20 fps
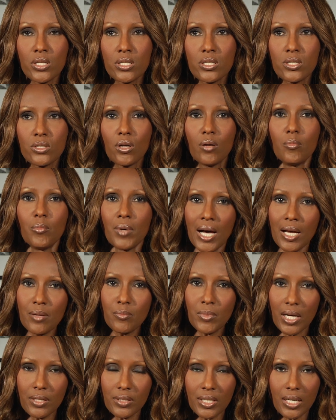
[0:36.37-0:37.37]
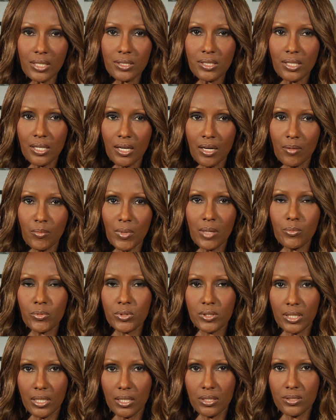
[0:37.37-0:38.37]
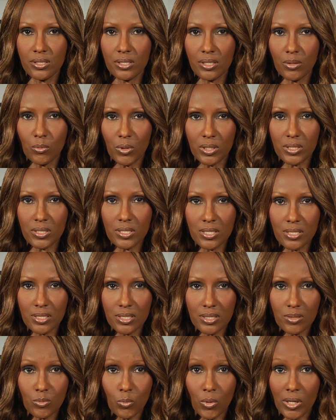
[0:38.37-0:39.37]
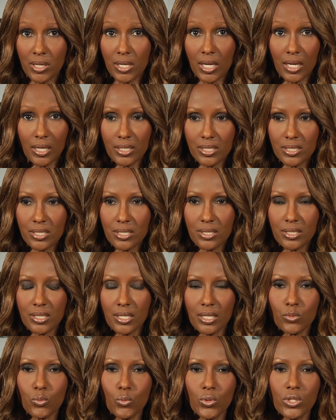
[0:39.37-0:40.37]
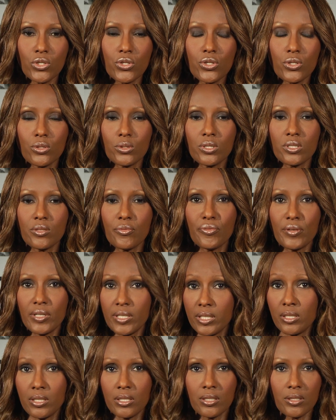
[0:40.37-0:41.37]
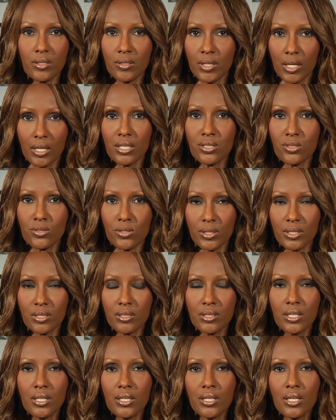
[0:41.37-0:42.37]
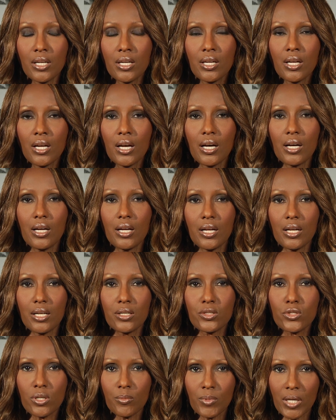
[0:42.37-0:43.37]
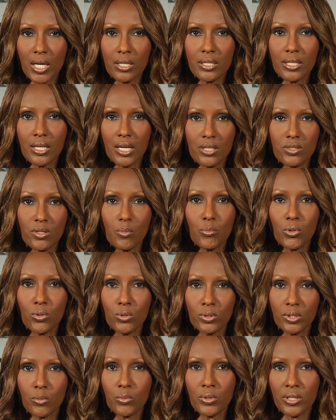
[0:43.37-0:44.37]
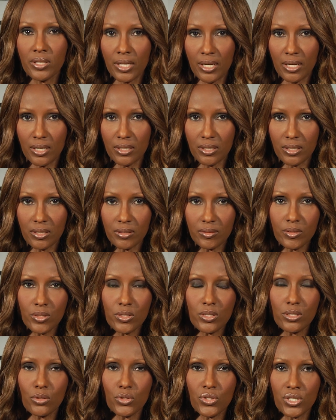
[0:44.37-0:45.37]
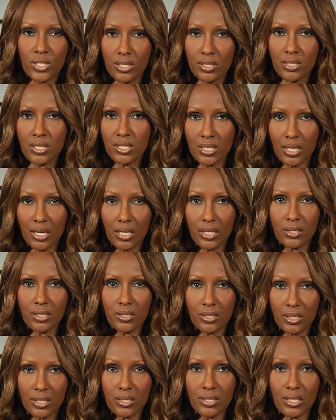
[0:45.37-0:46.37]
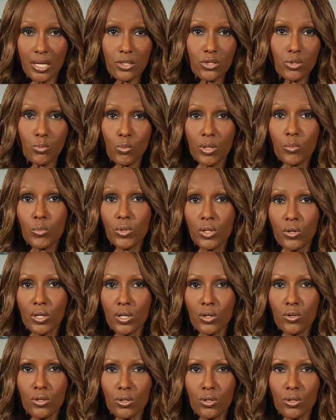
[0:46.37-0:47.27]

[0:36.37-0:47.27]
So my mother had come up with the idea one night that we should flee the country. And Somalia has a border with Kenya, so she decided that that's where we're going to